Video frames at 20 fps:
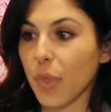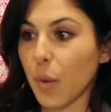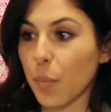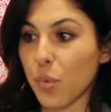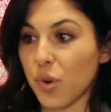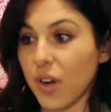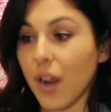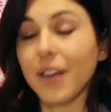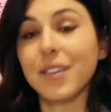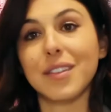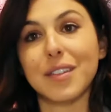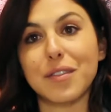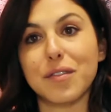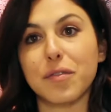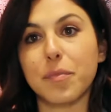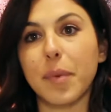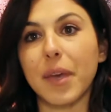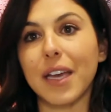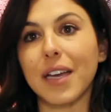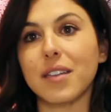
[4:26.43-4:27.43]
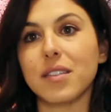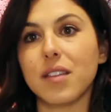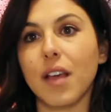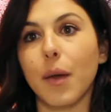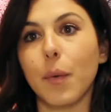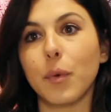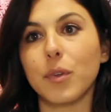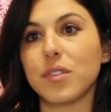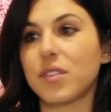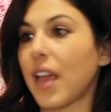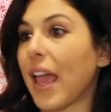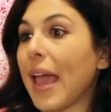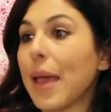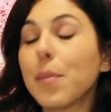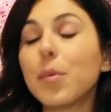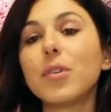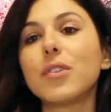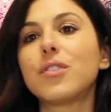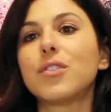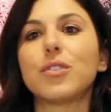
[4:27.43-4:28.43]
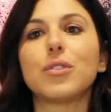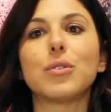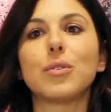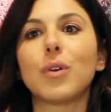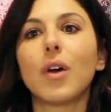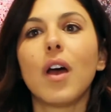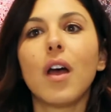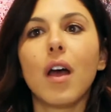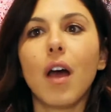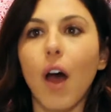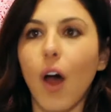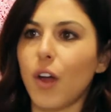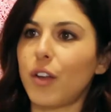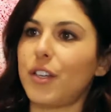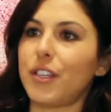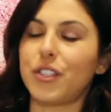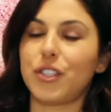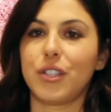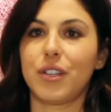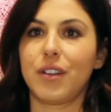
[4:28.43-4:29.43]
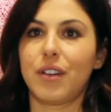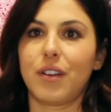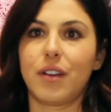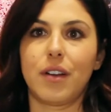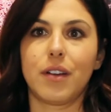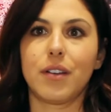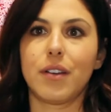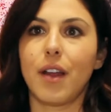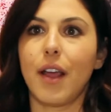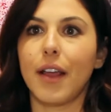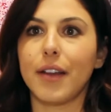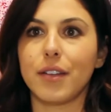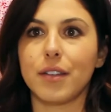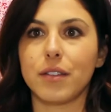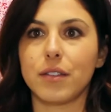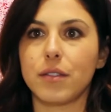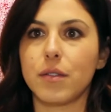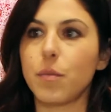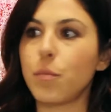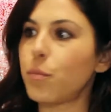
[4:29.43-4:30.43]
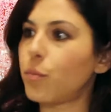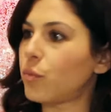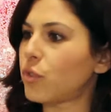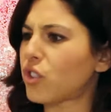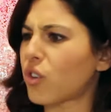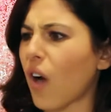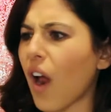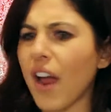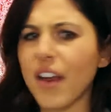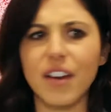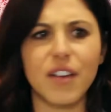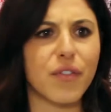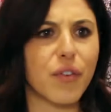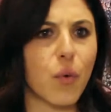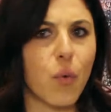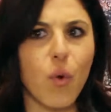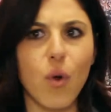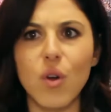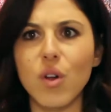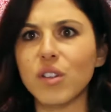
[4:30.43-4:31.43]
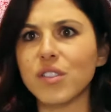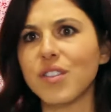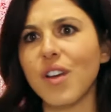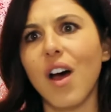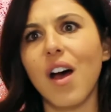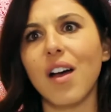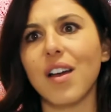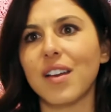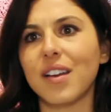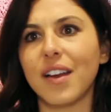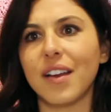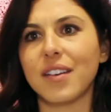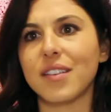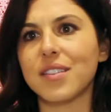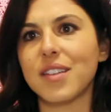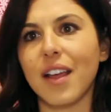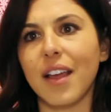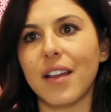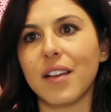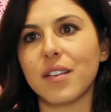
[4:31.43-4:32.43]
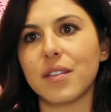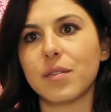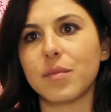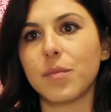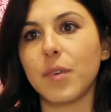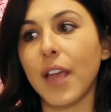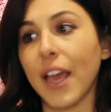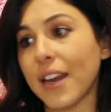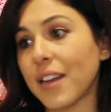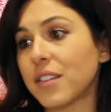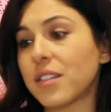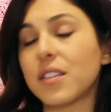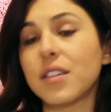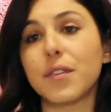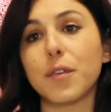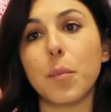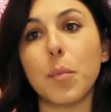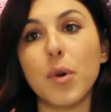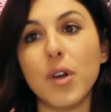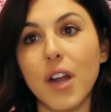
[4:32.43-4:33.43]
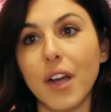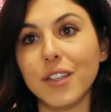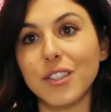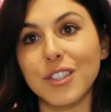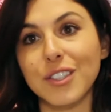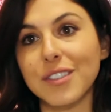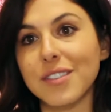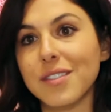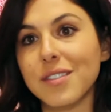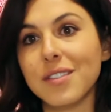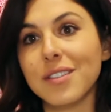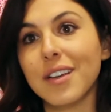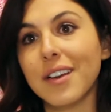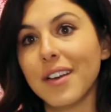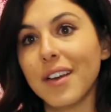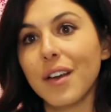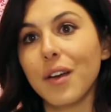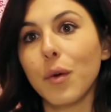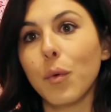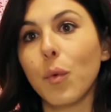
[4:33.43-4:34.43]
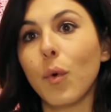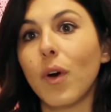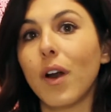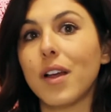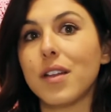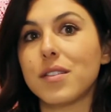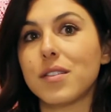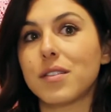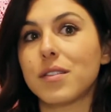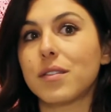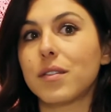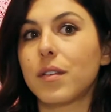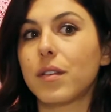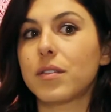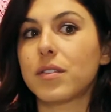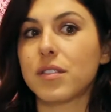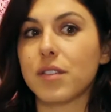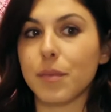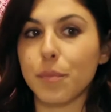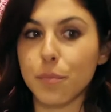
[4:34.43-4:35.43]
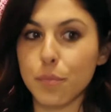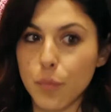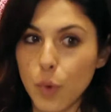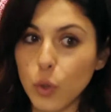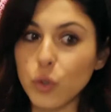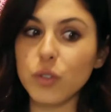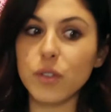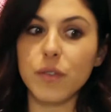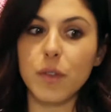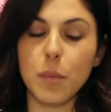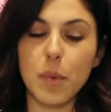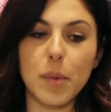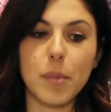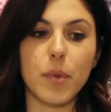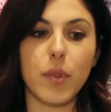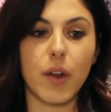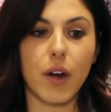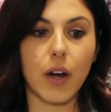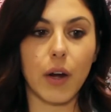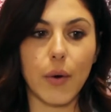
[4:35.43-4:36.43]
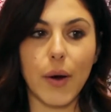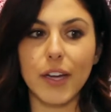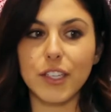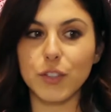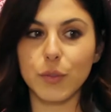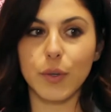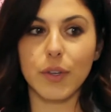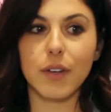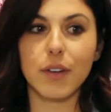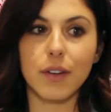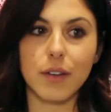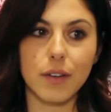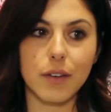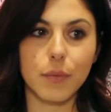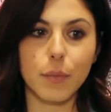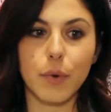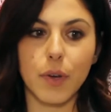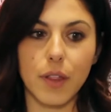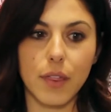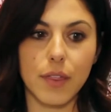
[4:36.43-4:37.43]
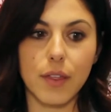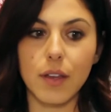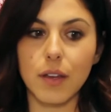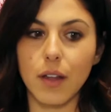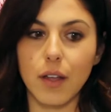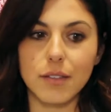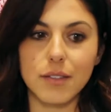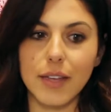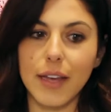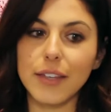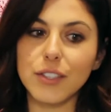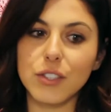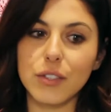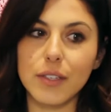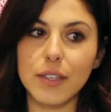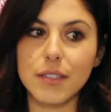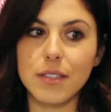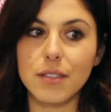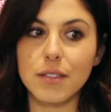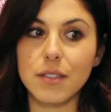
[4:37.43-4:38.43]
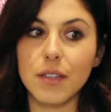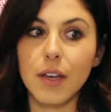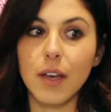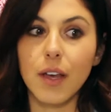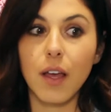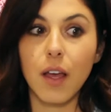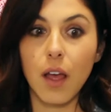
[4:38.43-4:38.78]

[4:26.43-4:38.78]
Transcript: productive, because I was able to audition and try different roles on and get into different productions. Whereas most of the people that I graduated with in Los Angeles,